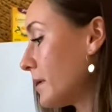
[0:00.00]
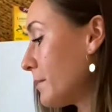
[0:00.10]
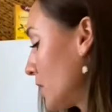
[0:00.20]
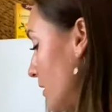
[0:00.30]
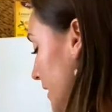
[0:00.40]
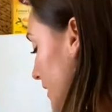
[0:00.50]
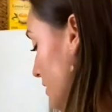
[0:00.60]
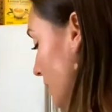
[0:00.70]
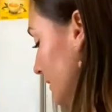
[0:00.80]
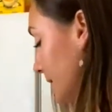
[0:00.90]
I'm gonna go ahead
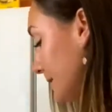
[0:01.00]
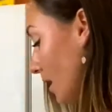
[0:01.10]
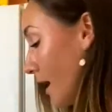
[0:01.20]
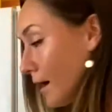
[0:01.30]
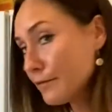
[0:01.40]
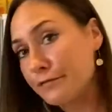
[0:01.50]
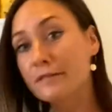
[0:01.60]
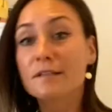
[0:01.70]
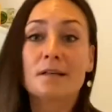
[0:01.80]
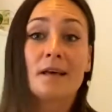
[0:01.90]
and turn this off
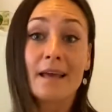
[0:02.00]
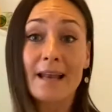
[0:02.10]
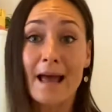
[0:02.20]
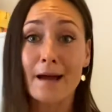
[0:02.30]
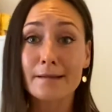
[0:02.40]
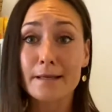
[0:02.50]
and add